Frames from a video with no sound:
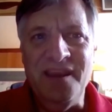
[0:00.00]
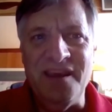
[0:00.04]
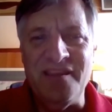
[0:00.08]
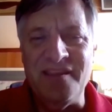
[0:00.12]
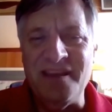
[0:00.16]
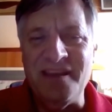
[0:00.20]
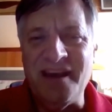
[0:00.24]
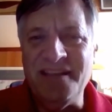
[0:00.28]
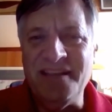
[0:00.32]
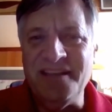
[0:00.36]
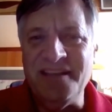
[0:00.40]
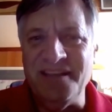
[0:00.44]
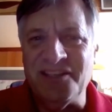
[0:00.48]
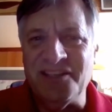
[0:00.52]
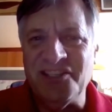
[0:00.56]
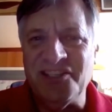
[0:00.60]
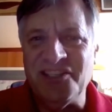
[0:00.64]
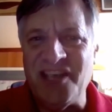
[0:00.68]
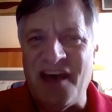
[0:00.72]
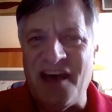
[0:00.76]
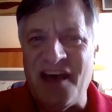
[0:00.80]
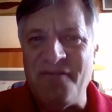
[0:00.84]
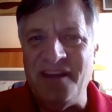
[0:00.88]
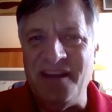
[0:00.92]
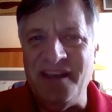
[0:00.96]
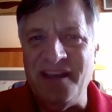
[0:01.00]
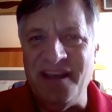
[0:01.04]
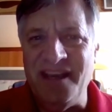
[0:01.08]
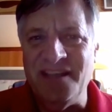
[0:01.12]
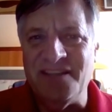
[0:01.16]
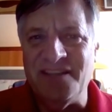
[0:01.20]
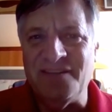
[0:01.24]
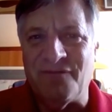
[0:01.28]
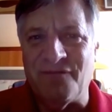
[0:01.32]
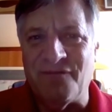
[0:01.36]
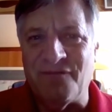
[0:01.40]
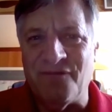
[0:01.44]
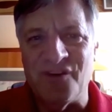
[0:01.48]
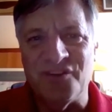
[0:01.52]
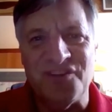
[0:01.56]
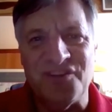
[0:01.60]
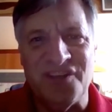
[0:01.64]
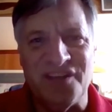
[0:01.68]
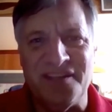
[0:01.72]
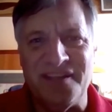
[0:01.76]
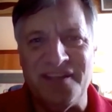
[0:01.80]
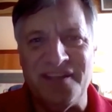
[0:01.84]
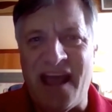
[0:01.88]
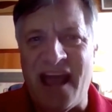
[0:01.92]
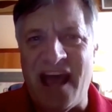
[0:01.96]
in the 1970s
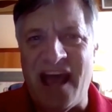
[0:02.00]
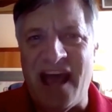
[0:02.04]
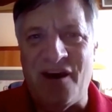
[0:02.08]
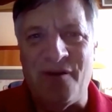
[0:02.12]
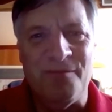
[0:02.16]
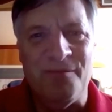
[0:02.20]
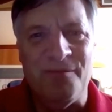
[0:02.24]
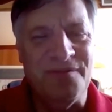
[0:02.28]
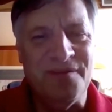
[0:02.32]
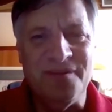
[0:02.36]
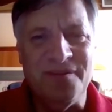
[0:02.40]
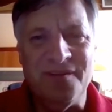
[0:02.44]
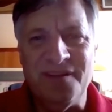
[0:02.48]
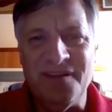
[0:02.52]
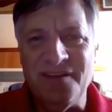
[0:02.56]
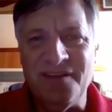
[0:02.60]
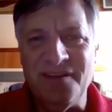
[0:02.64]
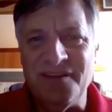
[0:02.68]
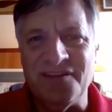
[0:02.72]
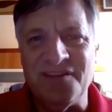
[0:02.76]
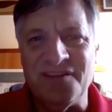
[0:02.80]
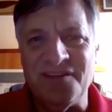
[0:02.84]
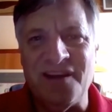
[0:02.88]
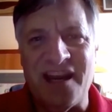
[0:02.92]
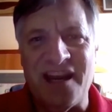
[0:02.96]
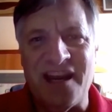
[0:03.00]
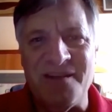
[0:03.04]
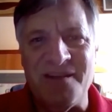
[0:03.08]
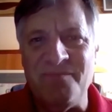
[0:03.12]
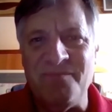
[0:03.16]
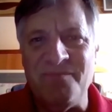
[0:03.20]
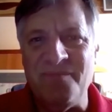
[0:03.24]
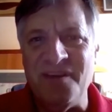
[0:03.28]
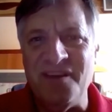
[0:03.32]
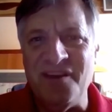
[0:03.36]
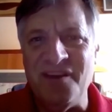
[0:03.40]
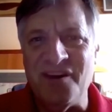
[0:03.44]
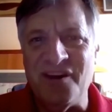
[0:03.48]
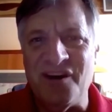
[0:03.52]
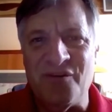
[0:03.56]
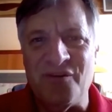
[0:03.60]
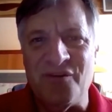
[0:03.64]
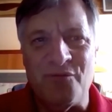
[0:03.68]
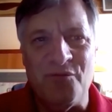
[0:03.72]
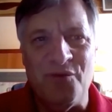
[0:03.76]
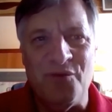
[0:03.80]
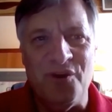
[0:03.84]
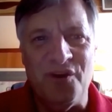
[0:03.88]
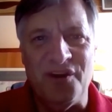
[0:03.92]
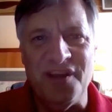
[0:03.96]
versus now, it's got to be uh,
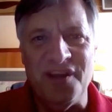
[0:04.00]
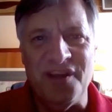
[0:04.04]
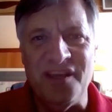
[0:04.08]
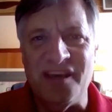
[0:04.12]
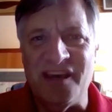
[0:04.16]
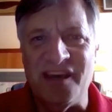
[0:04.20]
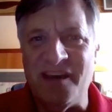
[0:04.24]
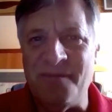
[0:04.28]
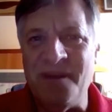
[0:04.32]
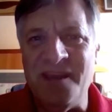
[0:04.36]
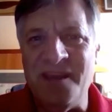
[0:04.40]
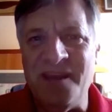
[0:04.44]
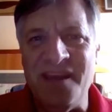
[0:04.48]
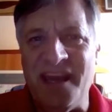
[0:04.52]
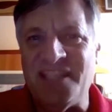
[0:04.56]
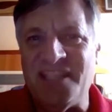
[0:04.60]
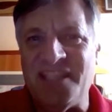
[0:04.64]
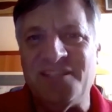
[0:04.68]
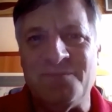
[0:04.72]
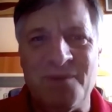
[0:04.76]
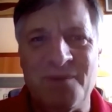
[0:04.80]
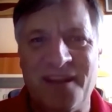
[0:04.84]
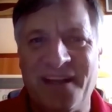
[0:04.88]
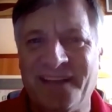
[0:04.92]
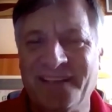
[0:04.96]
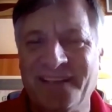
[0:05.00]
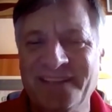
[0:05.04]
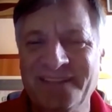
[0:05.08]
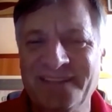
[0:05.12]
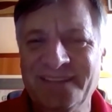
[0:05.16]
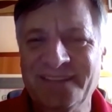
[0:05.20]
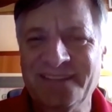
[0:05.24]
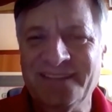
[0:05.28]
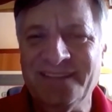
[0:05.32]
really um, head spinning.